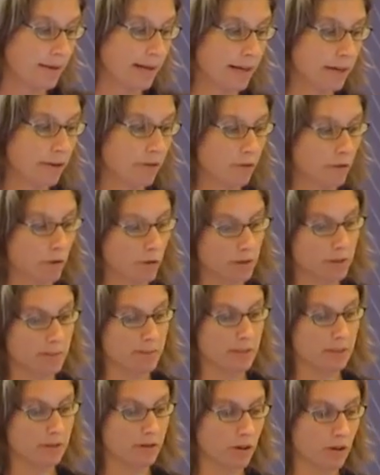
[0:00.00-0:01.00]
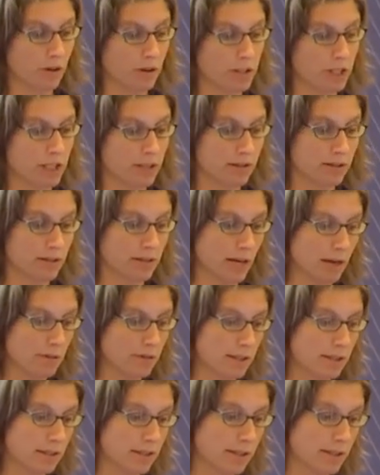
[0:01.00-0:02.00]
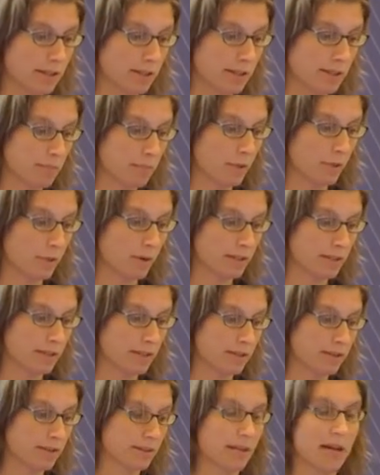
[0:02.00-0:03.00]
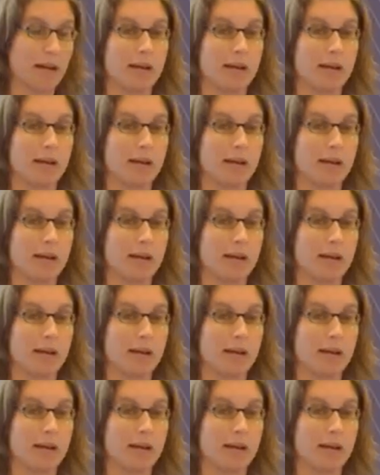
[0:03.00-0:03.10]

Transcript: Then, of course, methodological soundness is important,